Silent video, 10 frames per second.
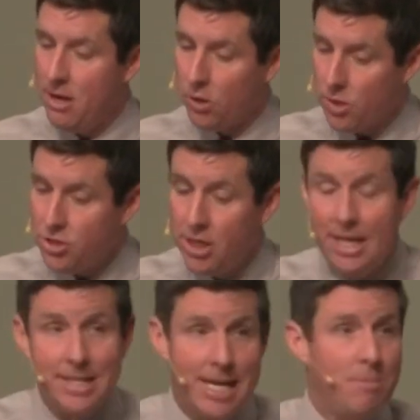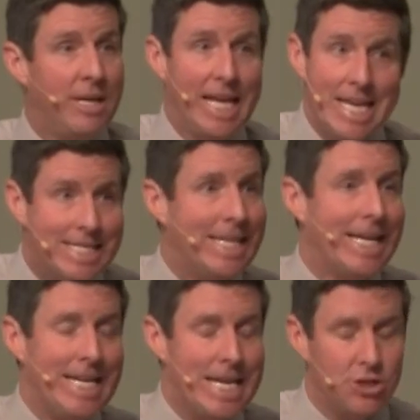Christian contentment
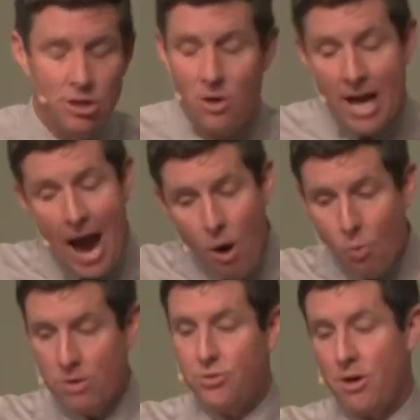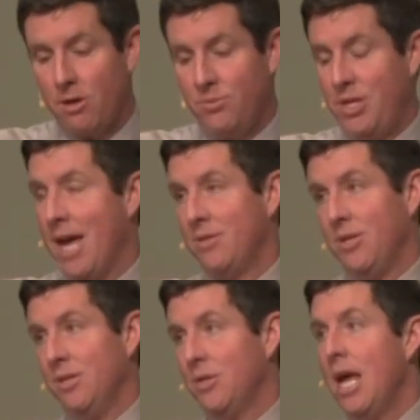isn't conditioned on outward
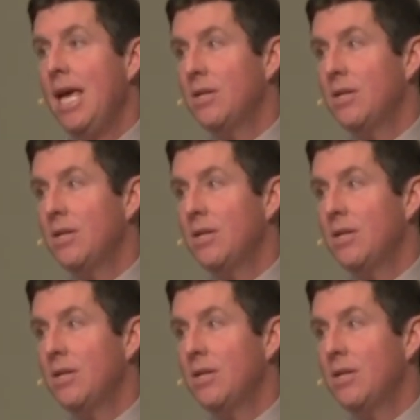circumstances.